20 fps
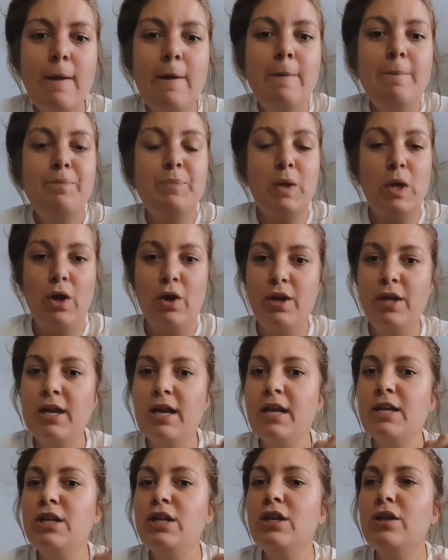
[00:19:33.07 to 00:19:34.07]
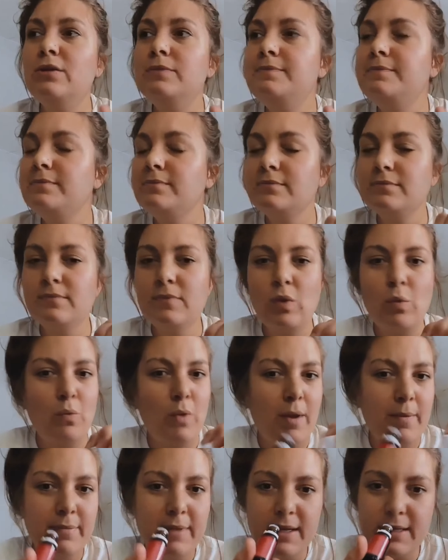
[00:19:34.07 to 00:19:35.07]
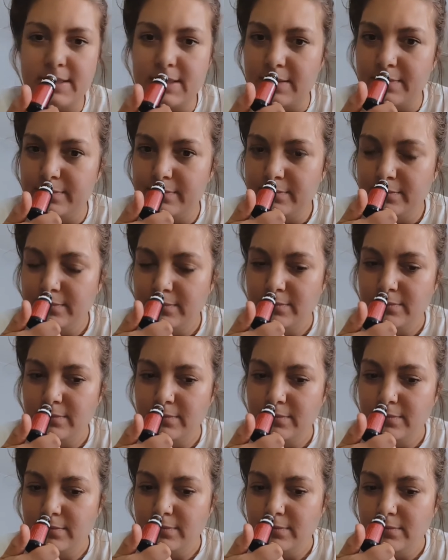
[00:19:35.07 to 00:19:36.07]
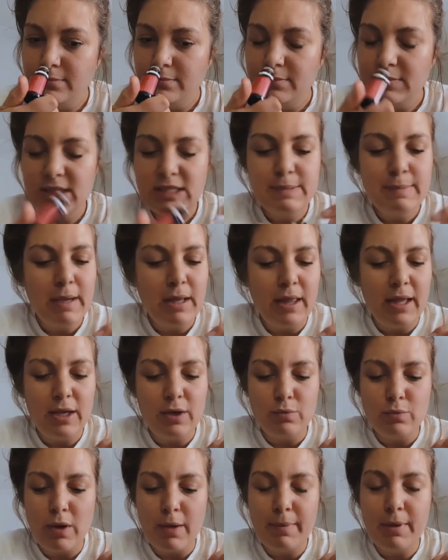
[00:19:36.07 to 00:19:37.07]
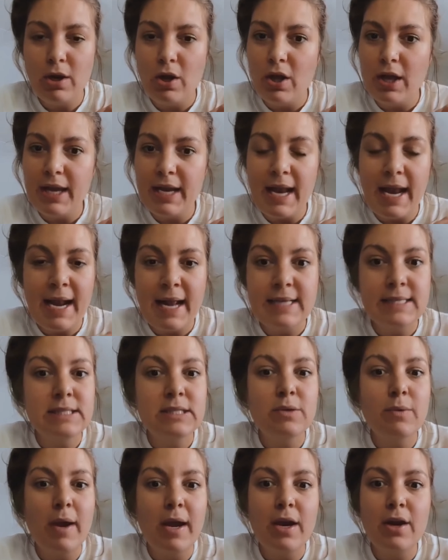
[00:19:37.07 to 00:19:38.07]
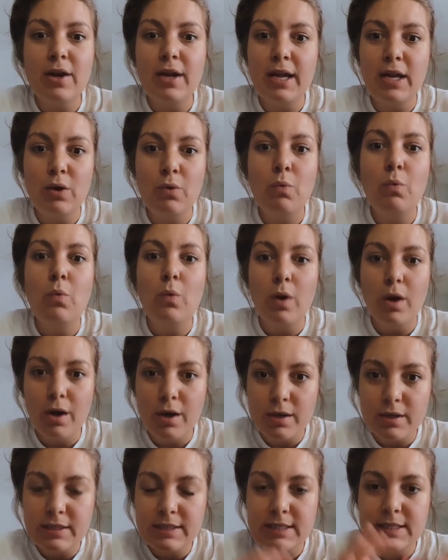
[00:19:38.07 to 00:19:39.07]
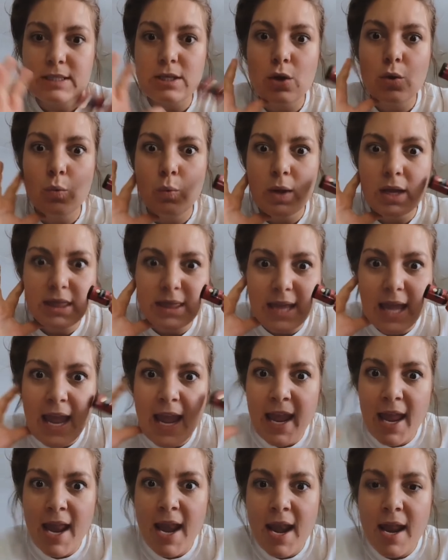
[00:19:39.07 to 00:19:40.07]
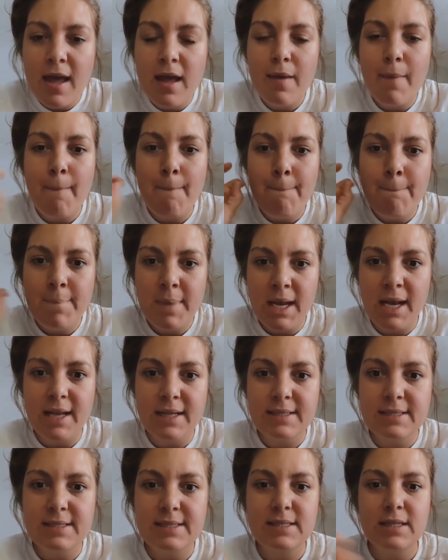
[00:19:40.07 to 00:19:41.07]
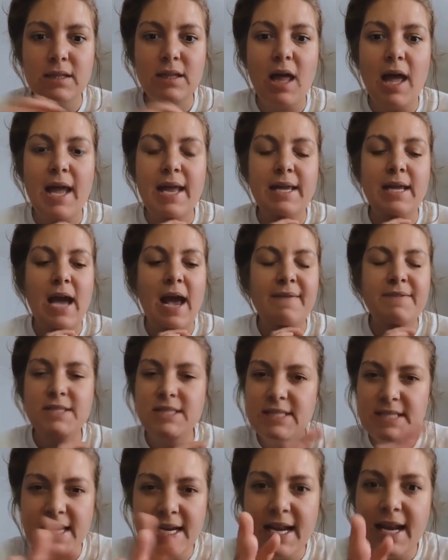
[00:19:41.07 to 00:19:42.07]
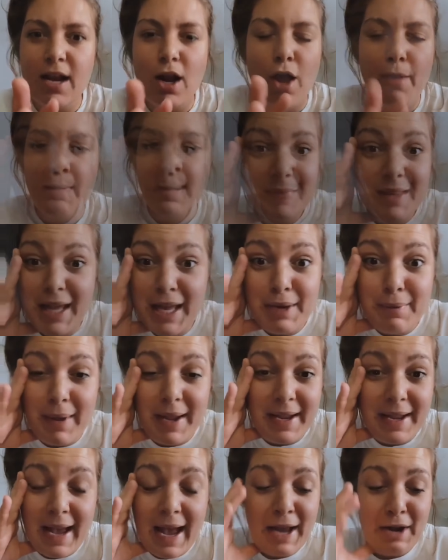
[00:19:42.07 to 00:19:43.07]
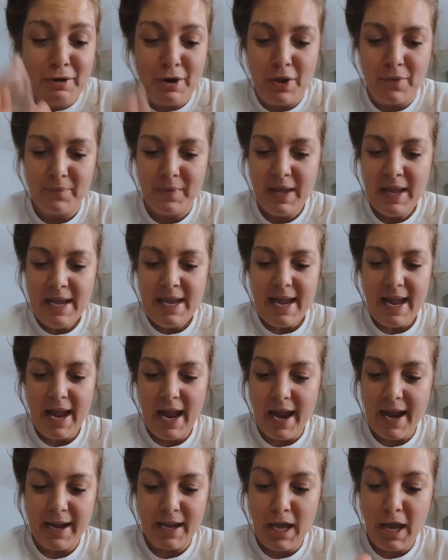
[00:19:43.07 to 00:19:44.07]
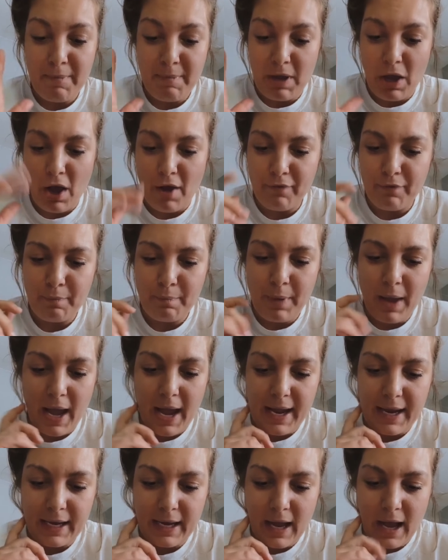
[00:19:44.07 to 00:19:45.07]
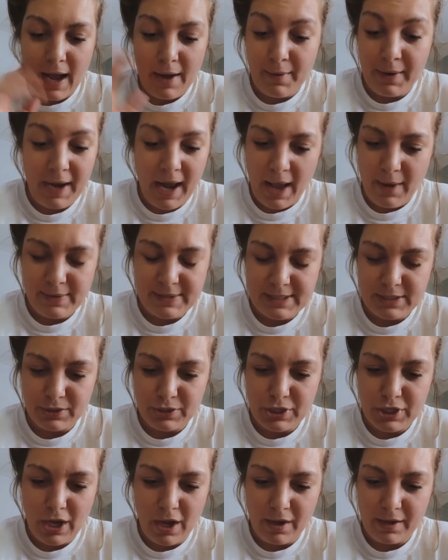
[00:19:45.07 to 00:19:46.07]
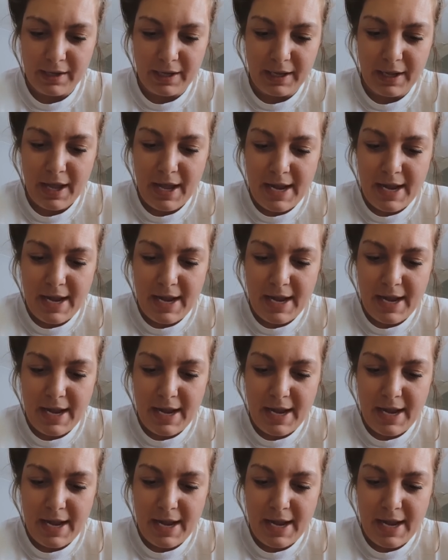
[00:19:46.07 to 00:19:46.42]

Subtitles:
All you gotta do, rub this, smell it, rub it on, and I swear it works within minutes. I've seen it on my kid. Anyway, I don't know. It cut me off, but when I was still talking.